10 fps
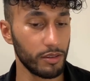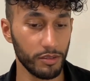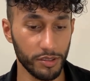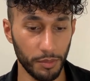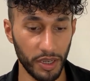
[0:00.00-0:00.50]

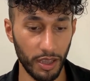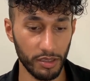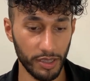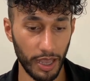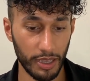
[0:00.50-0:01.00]
Somebody
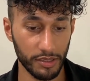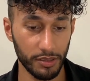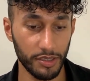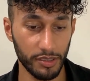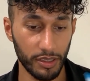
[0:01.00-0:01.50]
else
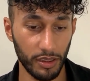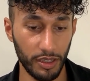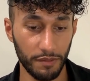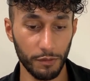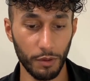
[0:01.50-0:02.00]
asked, does it
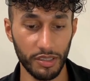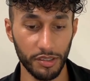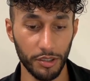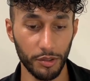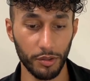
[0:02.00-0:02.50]
leave
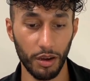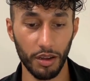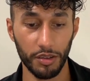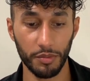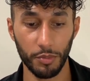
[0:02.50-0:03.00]
residue
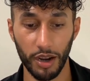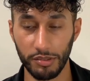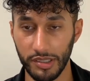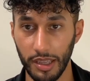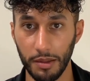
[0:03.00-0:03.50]
on
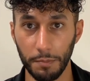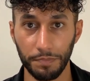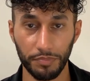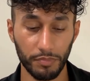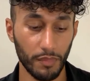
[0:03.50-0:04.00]
brown skin?
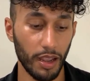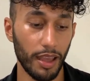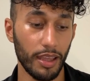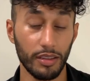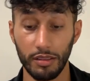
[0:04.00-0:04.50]

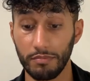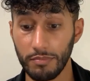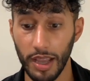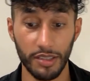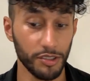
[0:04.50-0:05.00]
And
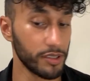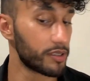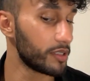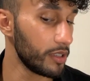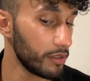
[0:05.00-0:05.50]
as you can
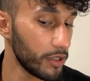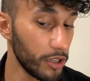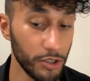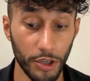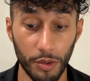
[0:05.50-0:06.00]
see,
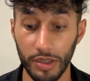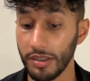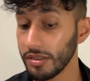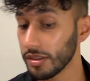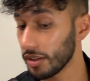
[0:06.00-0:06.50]
no, it
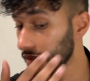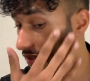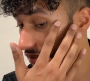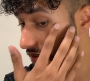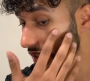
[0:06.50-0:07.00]
doesn't. It
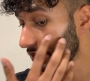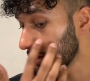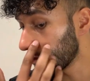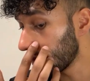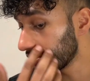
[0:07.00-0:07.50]
doesn't leave
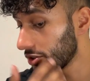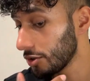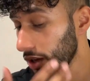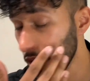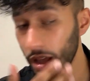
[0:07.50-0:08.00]
any residue.